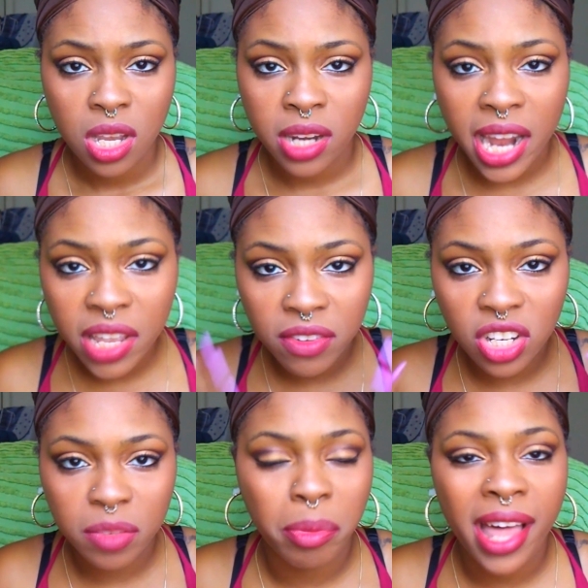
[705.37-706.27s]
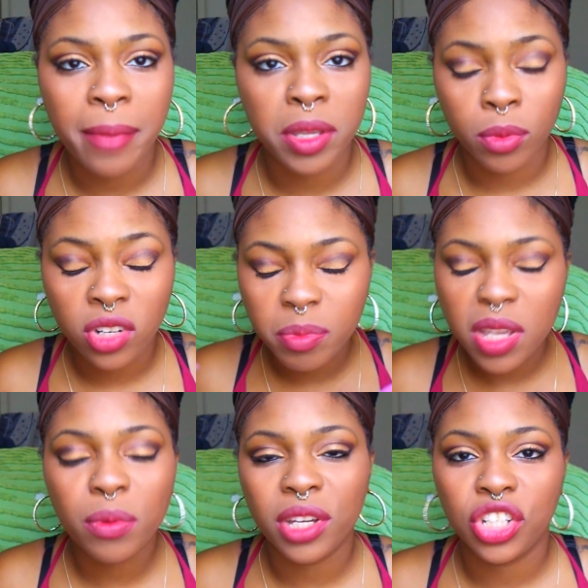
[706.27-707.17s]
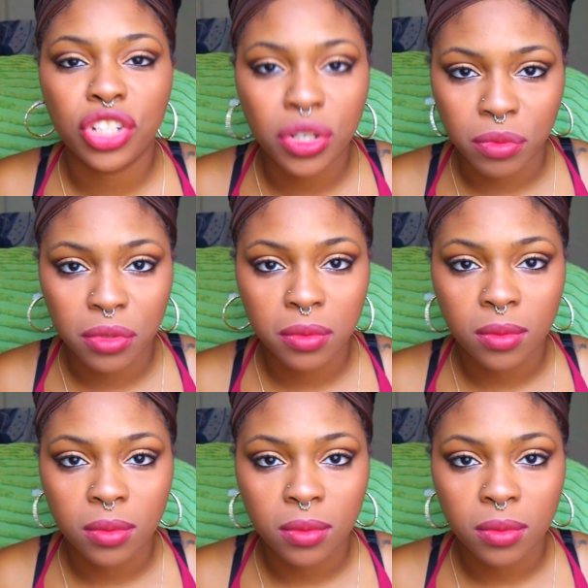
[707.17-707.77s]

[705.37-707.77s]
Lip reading: Not even just black people, just people in general.